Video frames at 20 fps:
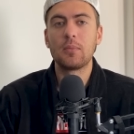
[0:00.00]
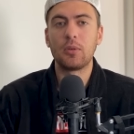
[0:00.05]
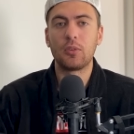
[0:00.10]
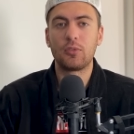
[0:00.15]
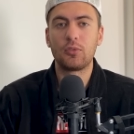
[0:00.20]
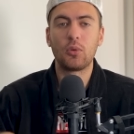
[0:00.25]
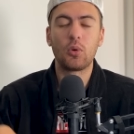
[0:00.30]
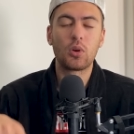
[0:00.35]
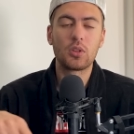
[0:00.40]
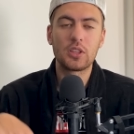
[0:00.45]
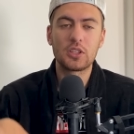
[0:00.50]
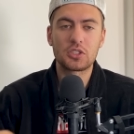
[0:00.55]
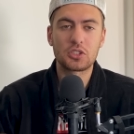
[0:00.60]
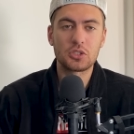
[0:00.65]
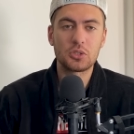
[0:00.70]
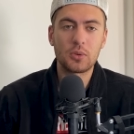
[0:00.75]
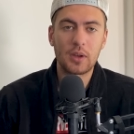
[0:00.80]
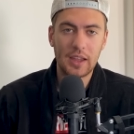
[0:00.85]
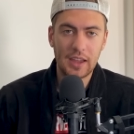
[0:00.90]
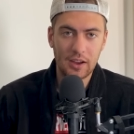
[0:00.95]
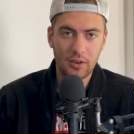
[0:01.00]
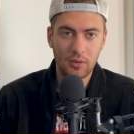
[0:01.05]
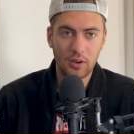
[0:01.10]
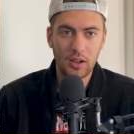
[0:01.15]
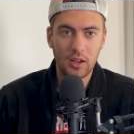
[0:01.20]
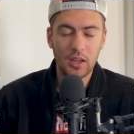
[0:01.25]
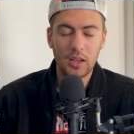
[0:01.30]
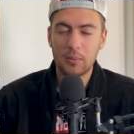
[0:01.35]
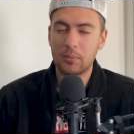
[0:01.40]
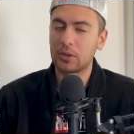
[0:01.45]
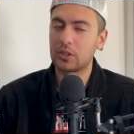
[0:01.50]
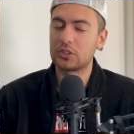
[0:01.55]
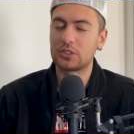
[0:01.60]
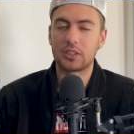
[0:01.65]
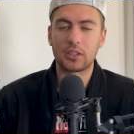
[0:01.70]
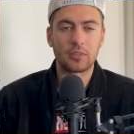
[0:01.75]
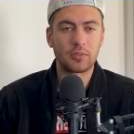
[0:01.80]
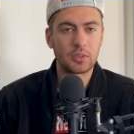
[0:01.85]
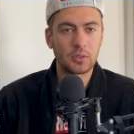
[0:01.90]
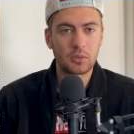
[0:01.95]
before this new era, because
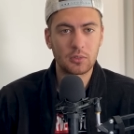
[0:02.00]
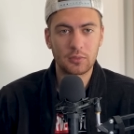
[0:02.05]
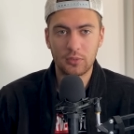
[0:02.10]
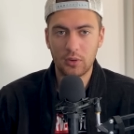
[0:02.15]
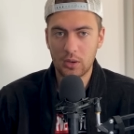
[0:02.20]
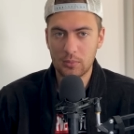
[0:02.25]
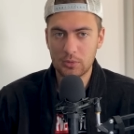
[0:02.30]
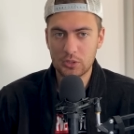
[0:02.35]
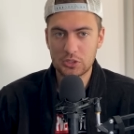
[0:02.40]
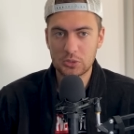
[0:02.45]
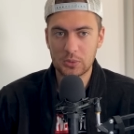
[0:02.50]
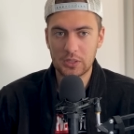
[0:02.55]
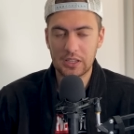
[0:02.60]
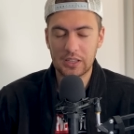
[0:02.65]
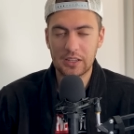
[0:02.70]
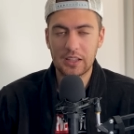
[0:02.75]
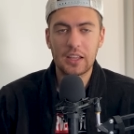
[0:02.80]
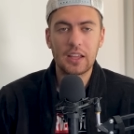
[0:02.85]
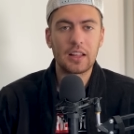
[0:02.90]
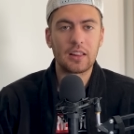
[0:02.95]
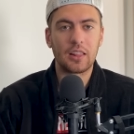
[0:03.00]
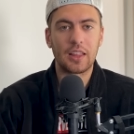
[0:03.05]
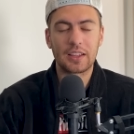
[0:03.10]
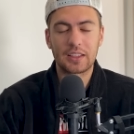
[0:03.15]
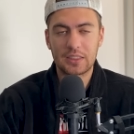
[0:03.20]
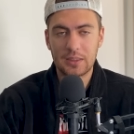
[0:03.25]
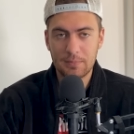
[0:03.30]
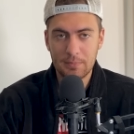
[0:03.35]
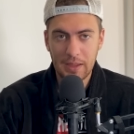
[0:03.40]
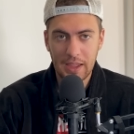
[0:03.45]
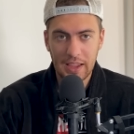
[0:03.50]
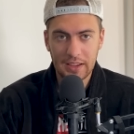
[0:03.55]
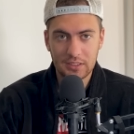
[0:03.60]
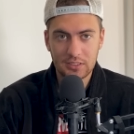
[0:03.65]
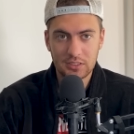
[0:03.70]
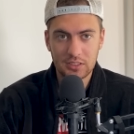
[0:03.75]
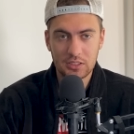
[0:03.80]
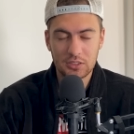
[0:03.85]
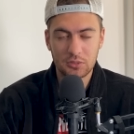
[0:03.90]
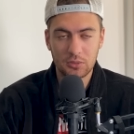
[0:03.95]
they're few and far between, like the
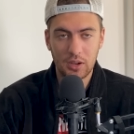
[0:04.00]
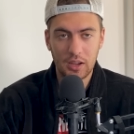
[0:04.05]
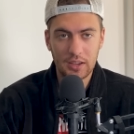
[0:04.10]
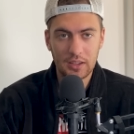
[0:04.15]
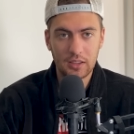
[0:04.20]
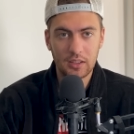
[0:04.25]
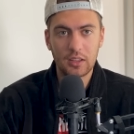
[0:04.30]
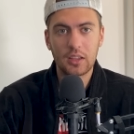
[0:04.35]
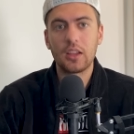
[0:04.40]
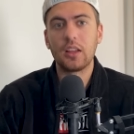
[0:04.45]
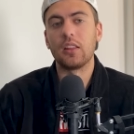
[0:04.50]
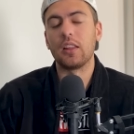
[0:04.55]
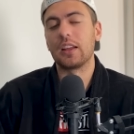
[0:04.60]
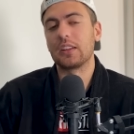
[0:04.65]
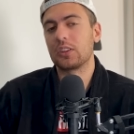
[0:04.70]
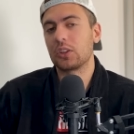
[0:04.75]
Maxxes, right? Like